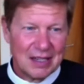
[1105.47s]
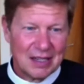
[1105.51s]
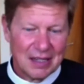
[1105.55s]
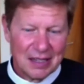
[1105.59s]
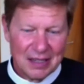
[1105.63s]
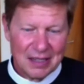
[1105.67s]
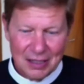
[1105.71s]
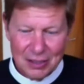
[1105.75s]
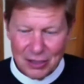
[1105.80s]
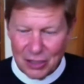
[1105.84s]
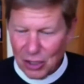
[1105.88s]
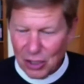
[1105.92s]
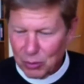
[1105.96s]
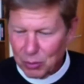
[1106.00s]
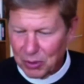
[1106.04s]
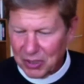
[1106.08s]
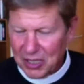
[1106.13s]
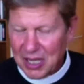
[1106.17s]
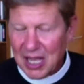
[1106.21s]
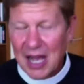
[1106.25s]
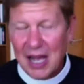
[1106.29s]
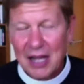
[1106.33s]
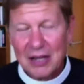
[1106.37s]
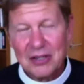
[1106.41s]
global
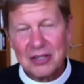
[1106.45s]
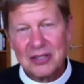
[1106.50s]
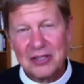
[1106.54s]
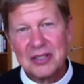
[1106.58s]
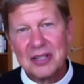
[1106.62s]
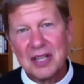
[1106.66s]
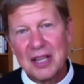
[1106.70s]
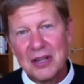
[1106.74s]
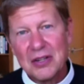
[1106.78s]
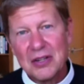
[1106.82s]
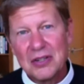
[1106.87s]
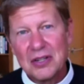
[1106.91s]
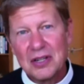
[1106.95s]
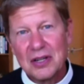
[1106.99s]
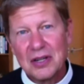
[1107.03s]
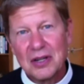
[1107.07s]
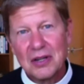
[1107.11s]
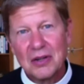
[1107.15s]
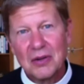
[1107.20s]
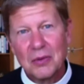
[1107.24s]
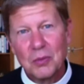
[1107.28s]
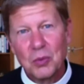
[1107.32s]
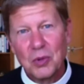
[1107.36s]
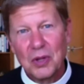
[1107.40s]

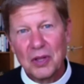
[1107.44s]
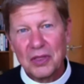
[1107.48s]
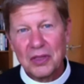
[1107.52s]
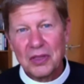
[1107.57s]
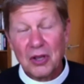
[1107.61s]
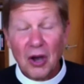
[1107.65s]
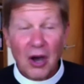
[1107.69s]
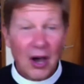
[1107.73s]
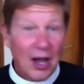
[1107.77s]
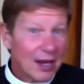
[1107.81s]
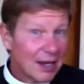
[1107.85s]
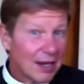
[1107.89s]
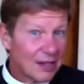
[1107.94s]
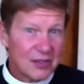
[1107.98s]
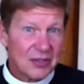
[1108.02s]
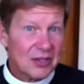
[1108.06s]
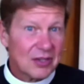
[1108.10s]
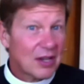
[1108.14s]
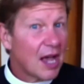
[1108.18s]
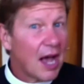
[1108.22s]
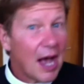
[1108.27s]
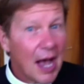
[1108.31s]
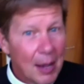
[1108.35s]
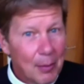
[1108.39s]
contestation with godless
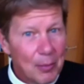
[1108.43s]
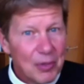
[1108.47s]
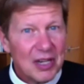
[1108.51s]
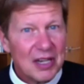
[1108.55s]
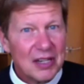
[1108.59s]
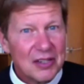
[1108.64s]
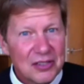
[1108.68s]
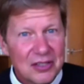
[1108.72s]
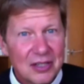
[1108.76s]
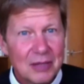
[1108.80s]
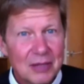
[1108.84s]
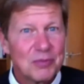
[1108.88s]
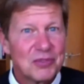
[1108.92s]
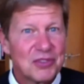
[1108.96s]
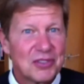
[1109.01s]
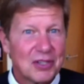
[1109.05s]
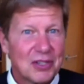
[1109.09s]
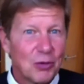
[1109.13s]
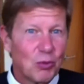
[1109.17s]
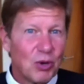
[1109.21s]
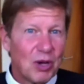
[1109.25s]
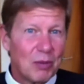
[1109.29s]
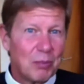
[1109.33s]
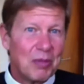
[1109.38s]
communism.
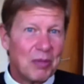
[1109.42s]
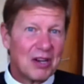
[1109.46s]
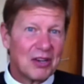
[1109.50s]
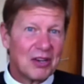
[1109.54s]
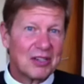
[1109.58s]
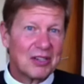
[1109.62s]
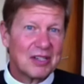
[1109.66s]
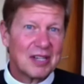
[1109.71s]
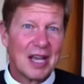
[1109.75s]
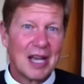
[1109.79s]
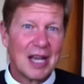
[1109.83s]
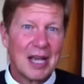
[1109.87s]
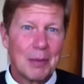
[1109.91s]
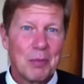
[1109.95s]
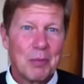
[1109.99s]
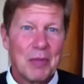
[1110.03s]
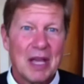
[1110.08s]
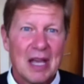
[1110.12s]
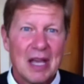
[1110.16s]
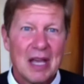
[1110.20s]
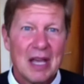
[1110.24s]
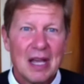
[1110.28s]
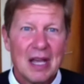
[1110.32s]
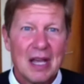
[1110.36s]
So what better time
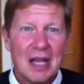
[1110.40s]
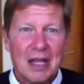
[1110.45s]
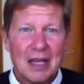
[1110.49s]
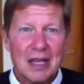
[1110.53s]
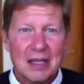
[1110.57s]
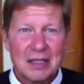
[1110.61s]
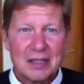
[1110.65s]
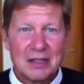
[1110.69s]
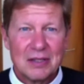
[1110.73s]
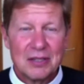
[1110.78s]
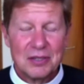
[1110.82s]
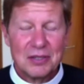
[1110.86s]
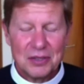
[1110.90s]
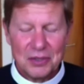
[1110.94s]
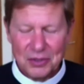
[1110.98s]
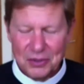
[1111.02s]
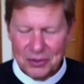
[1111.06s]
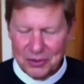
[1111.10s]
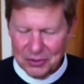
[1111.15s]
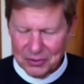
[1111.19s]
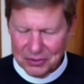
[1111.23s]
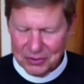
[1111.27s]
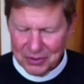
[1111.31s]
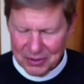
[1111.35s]

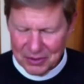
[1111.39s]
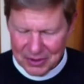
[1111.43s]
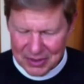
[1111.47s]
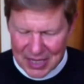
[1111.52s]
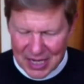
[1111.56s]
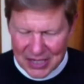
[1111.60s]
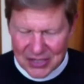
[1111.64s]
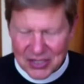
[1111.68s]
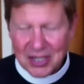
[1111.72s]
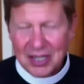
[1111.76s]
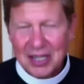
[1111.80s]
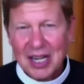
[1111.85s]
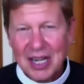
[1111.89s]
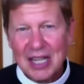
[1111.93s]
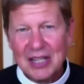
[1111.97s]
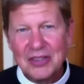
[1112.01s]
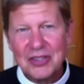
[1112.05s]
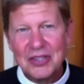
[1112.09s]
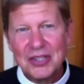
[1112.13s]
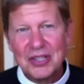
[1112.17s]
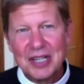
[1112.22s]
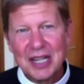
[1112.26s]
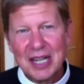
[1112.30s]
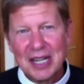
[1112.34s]
to designate
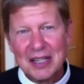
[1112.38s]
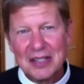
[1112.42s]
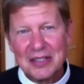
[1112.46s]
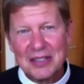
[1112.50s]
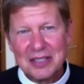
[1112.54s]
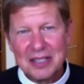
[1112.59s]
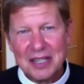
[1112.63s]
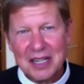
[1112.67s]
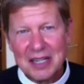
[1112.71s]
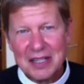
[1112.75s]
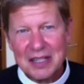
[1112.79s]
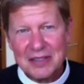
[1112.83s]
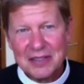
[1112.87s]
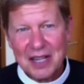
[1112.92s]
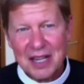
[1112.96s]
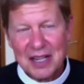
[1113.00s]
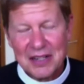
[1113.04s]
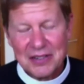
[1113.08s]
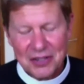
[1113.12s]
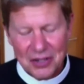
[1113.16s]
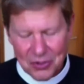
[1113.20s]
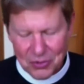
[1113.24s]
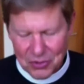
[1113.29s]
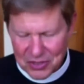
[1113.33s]
the United States
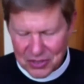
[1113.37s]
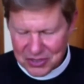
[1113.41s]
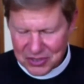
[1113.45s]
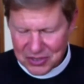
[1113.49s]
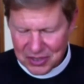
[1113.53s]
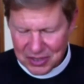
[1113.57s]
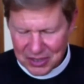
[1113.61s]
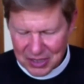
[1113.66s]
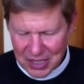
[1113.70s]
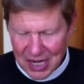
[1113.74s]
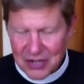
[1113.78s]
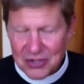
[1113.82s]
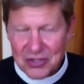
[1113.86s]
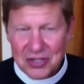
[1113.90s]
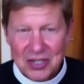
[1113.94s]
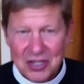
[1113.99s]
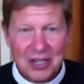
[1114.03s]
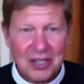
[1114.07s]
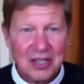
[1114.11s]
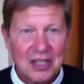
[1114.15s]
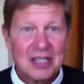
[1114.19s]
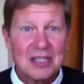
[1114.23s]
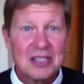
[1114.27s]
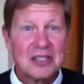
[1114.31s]
as a Christian
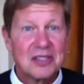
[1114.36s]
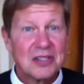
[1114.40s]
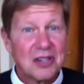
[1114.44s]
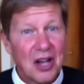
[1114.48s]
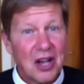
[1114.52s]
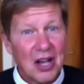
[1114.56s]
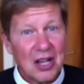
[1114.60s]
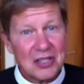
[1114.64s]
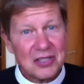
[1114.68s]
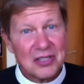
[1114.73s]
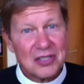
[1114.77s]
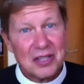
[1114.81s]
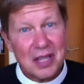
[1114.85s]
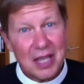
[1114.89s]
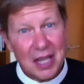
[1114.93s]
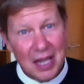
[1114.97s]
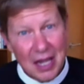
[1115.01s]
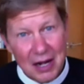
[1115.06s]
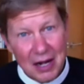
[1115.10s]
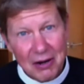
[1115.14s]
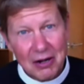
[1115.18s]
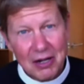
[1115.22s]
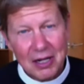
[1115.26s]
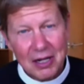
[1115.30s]
nation? This is also the
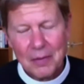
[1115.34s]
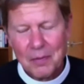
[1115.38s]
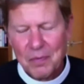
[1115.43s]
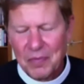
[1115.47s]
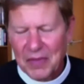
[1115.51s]
era